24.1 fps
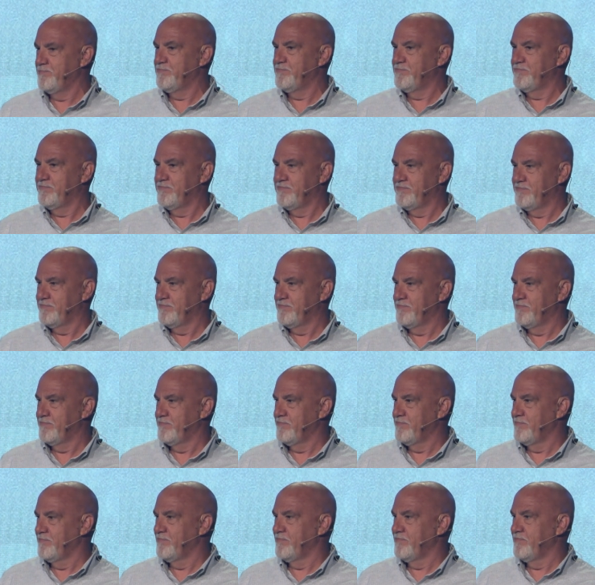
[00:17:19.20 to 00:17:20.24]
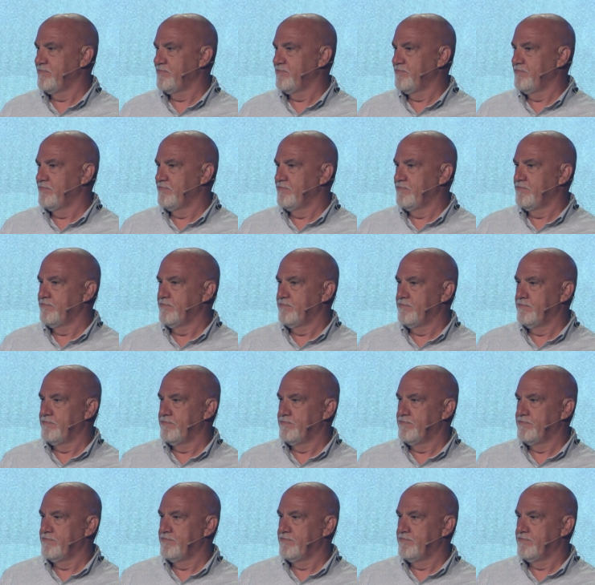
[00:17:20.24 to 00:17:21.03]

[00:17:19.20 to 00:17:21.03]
Nothing is said.